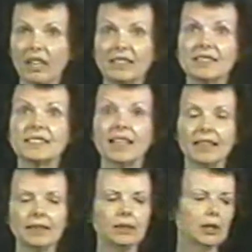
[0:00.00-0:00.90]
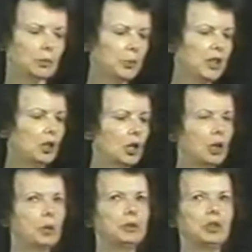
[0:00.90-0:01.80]
instead we
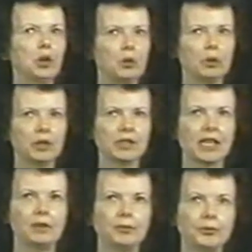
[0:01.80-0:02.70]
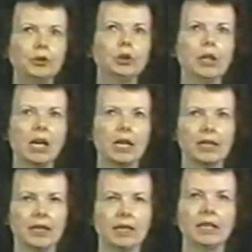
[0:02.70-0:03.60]
go towards a
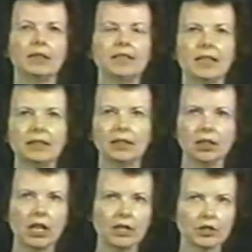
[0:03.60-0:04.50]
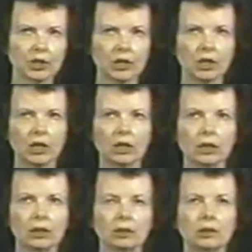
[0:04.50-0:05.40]
foolhardy
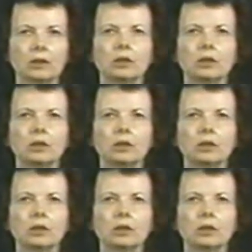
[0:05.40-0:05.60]
technological